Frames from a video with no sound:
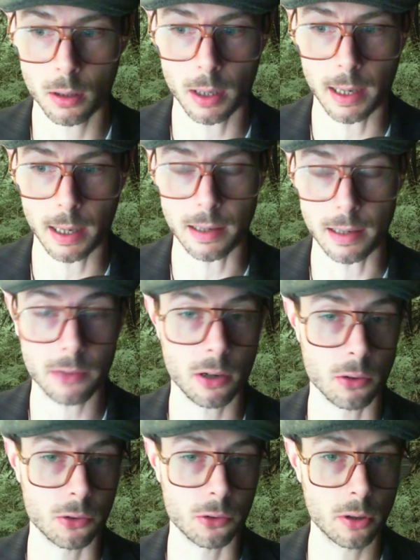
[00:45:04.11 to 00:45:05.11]
And as an
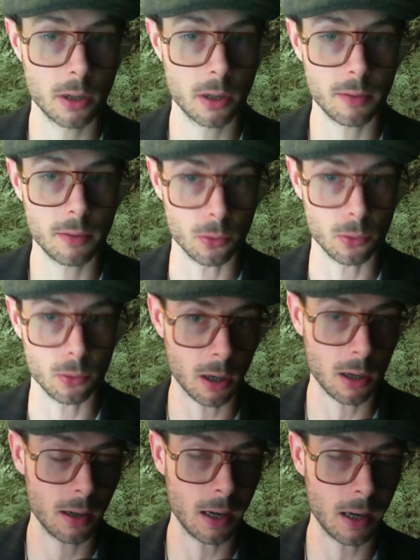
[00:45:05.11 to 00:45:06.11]
alternative to a
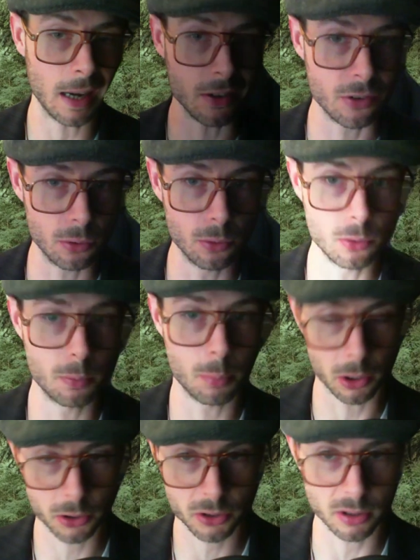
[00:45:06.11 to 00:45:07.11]
bra, I do
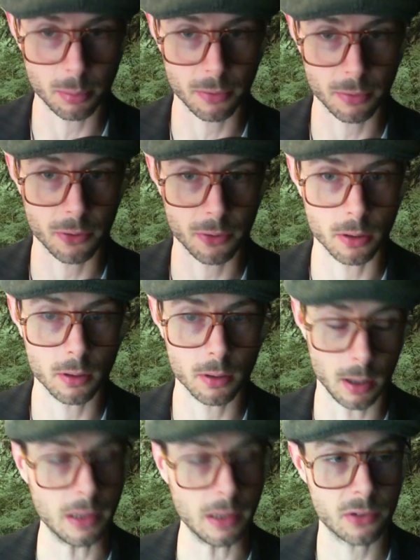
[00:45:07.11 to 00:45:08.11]
personally prefer,
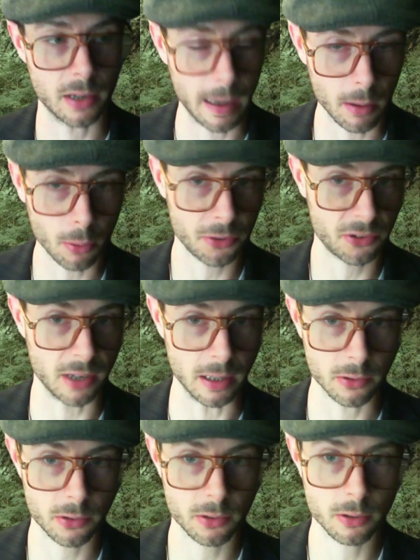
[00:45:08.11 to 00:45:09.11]
at least in the health
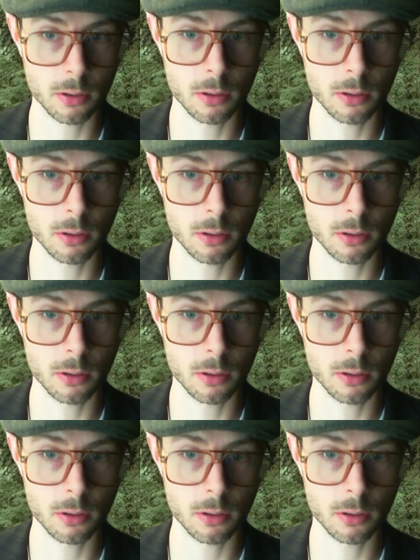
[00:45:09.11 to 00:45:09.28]
sense,